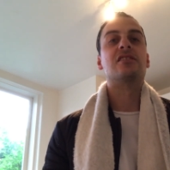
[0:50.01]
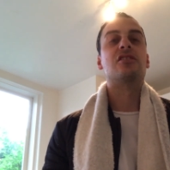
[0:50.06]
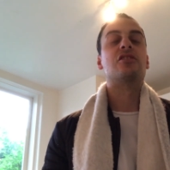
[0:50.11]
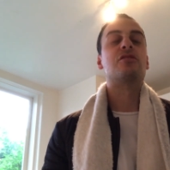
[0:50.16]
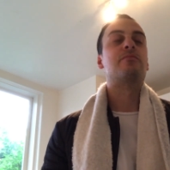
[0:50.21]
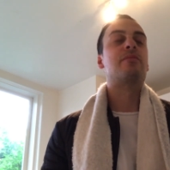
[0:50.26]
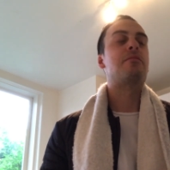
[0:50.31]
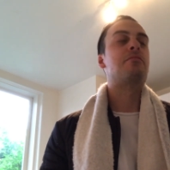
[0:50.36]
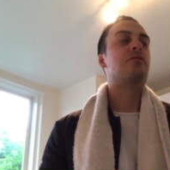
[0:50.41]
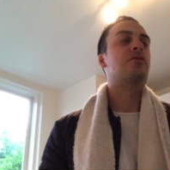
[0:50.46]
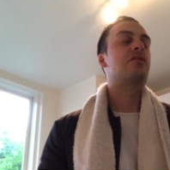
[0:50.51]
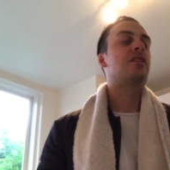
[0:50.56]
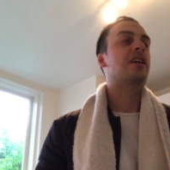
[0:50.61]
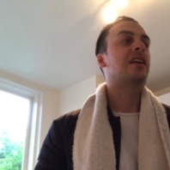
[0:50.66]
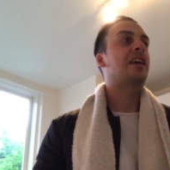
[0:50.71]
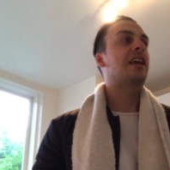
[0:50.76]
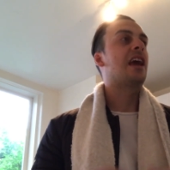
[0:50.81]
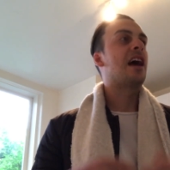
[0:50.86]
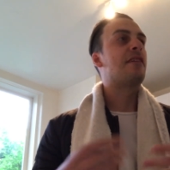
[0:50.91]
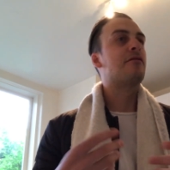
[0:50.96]
A lot of people
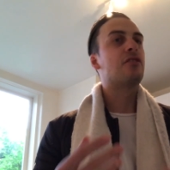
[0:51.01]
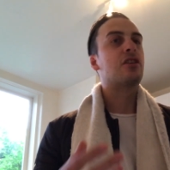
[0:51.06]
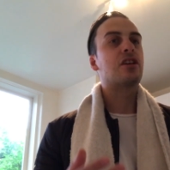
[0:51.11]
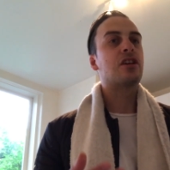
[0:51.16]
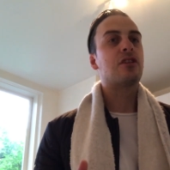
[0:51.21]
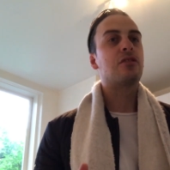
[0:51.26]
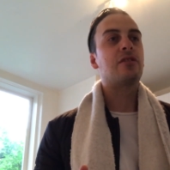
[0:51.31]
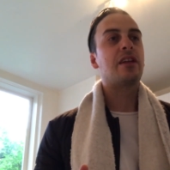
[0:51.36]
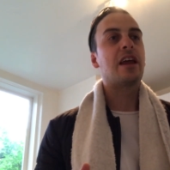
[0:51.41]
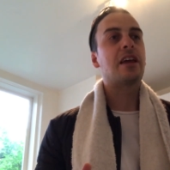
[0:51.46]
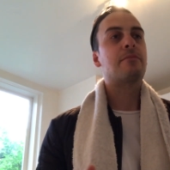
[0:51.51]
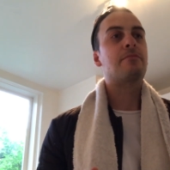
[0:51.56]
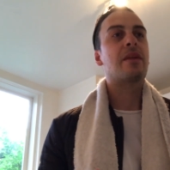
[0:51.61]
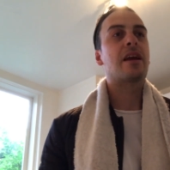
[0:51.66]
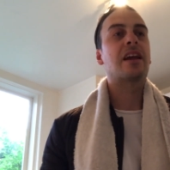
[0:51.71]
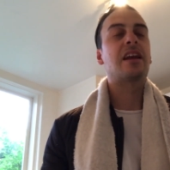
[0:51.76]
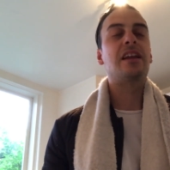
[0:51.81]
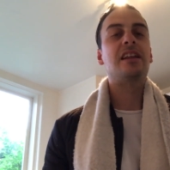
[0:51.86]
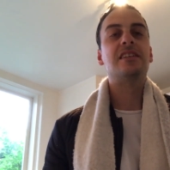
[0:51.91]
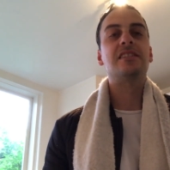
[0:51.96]
think, yeah, I've got a unique
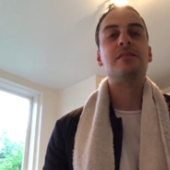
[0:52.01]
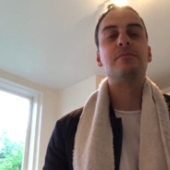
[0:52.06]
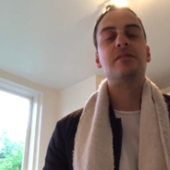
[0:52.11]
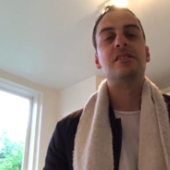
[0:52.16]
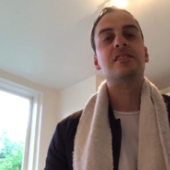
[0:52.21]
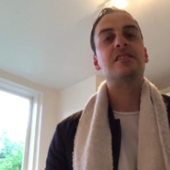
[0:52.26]
mechanism.